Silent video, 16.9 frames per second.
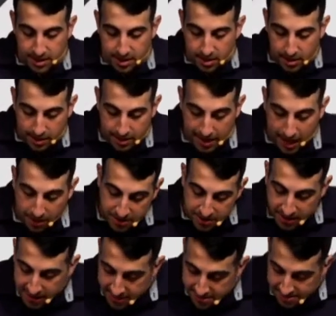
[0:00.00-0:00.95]
Now, in
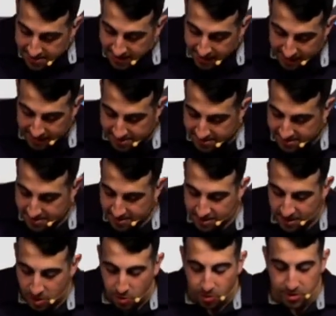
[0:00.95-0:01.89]
these days,
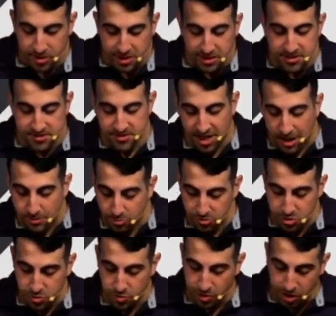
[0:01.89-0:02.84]
when the disciples
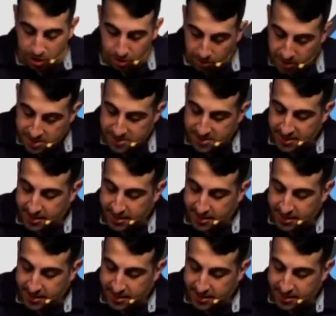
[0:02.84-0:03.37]
were increasing in